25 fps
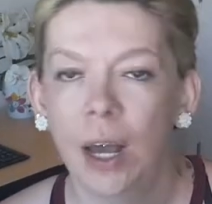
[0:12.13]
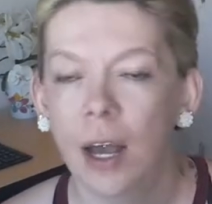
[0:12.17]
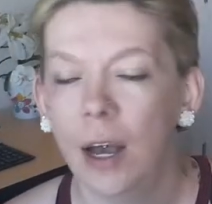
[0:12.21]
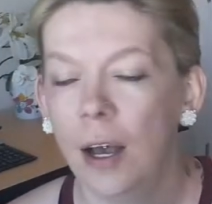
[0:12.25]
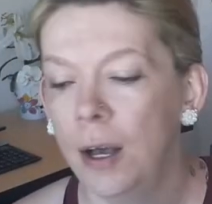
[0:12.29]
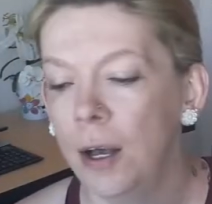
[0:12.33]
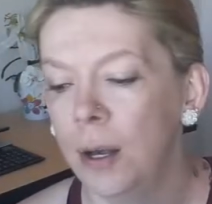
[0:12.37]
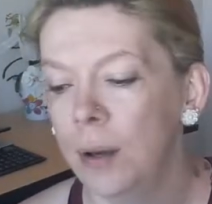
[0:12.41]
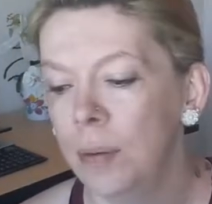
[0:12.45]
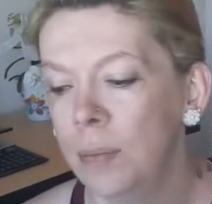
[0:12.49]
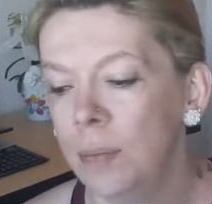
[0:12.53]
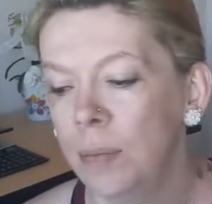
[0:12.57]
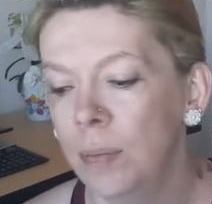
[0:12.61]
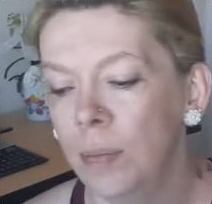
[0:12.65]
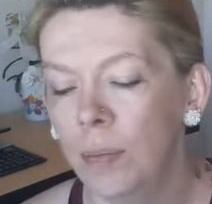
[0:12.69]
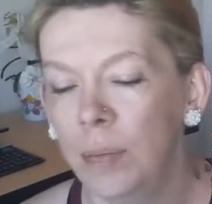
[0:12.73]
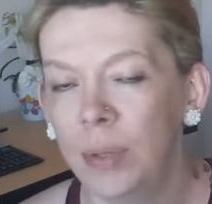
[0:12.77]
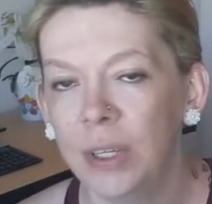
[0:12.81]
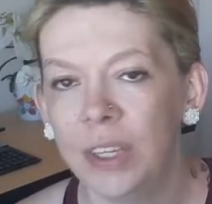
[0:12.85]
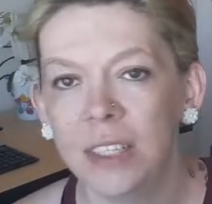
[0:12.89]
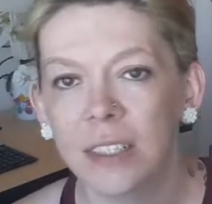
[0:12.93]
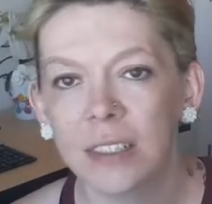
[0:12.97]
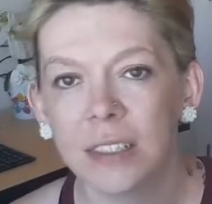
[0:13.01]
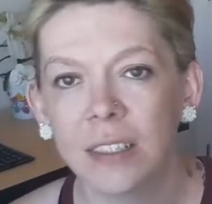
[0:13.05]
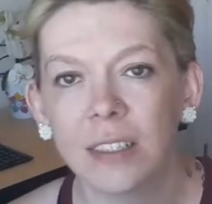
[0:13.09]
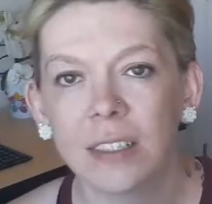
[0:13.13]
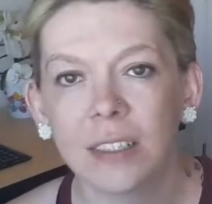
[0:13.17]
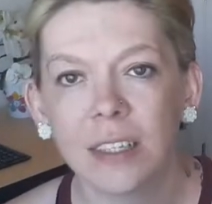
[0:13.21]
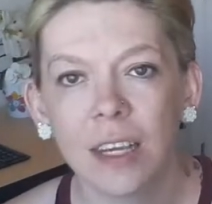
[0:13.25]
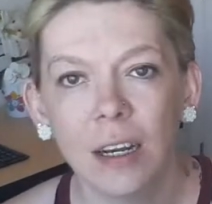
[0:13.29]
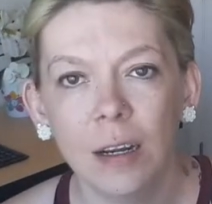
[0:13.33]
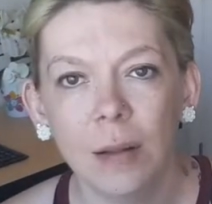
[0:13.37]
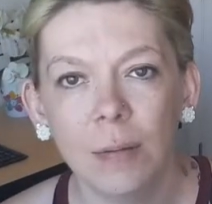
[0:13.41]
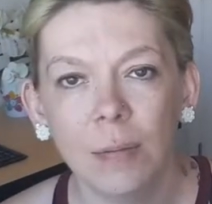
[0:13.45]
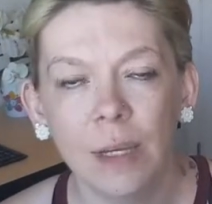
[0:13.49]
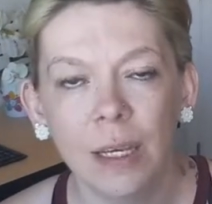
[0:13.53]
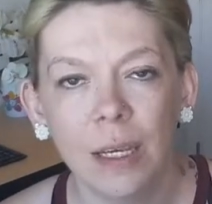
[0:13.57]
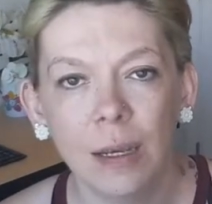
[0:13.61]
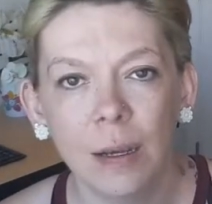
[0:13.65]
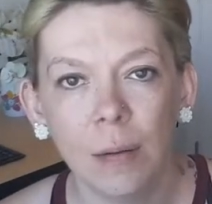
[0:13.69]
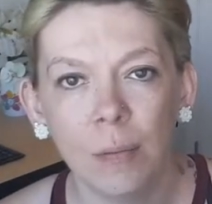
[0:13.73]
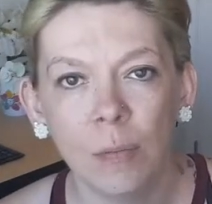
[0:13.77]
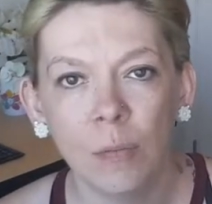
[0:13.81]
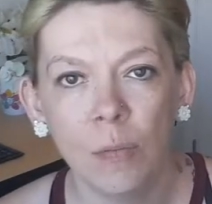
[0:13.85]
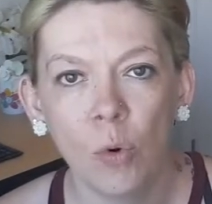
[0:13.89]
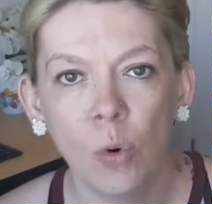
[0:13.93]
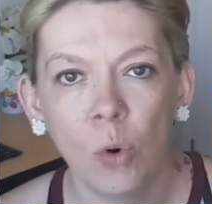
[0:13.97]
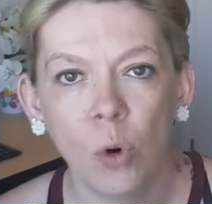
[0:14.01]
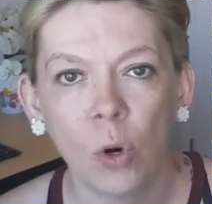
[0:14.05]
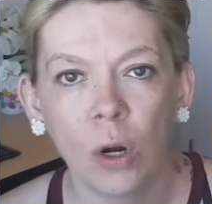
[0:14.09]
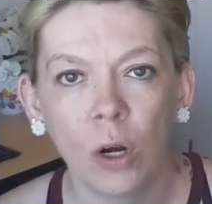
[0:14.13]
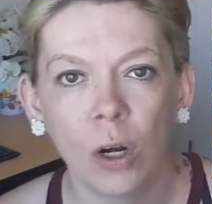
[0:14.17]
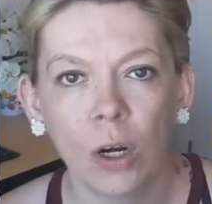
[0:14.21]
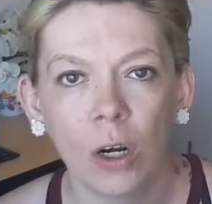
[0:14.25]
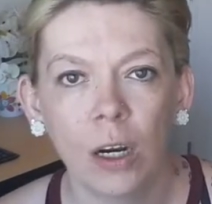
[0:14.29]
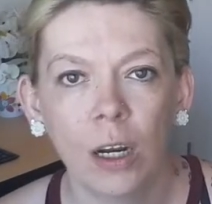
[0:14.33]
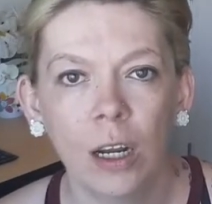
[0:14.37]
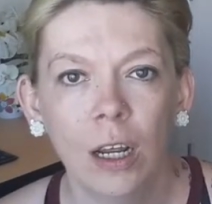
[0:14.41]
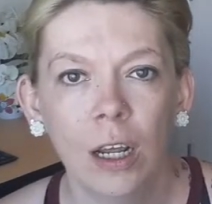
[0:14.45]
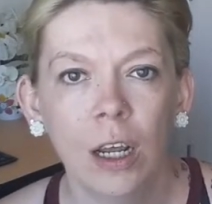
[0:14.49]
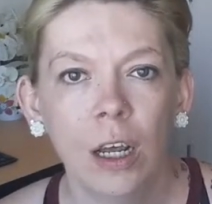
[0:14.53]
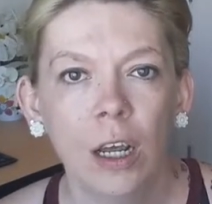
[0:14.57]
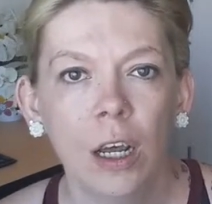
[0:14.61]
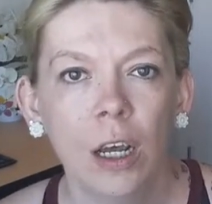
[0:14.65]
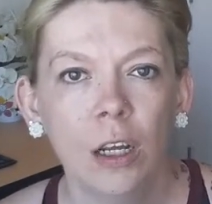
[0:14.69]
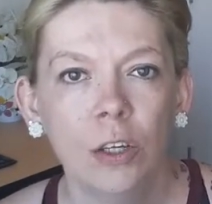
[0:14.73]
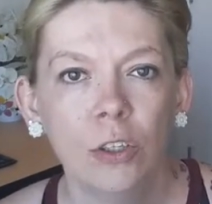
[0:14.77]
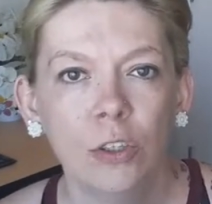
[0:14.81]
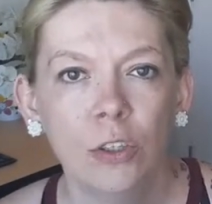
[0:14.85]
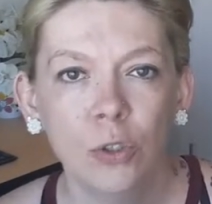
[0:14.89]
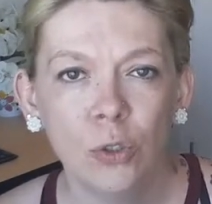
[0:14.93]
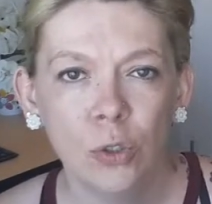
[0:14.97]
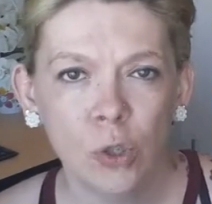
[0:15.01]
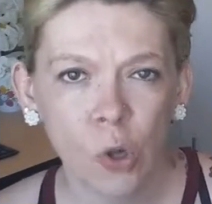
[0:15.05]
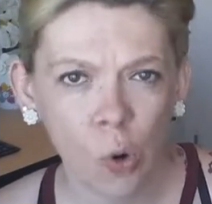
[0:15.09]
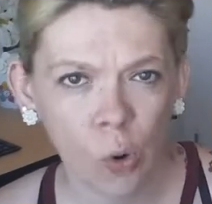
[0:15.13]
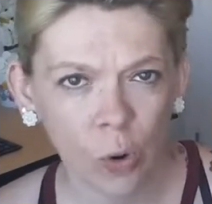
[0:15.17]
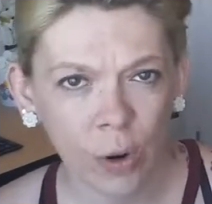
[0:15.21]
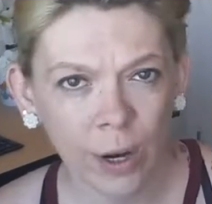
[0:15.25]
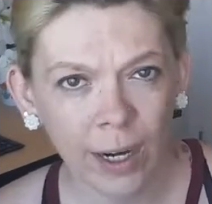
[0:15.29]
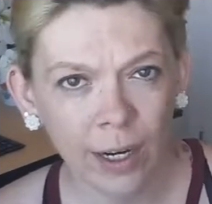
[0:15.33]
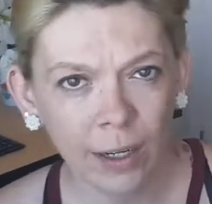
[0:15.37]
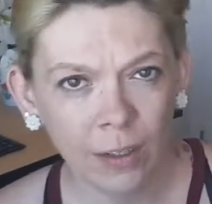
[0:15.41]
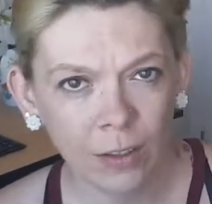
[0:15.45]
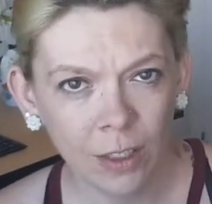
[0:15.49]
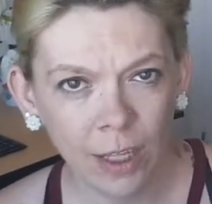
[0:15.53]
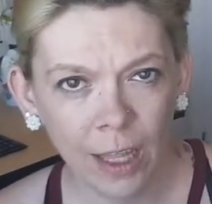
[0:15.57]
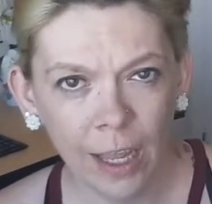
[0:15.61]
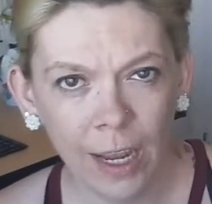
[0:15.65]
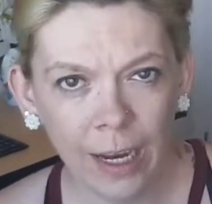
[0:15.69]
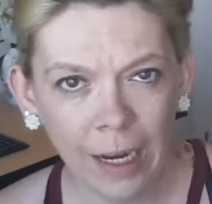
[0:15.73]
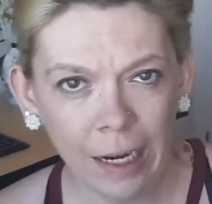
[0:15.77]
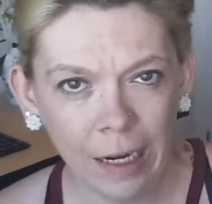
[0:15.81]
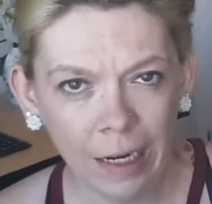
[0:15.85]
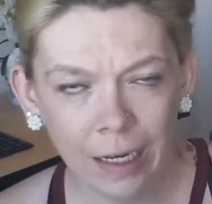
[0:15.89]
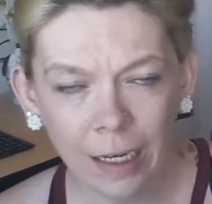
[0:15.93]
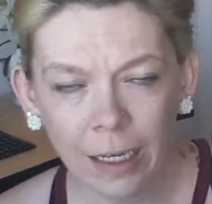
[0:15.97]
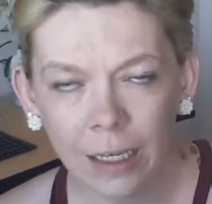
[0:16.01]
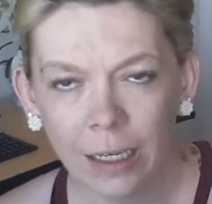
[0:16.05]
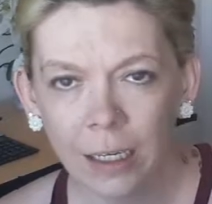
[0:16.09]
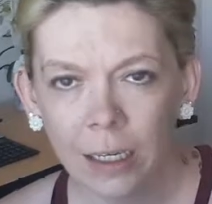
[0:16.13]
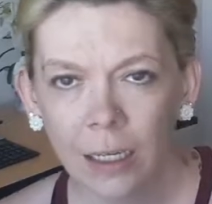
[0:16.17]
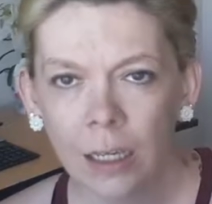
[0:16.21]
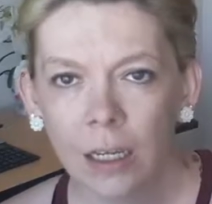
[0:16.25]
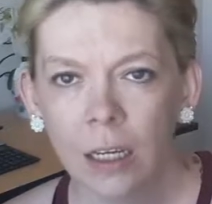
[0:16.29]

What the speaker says: but this is going to be more tutorial-like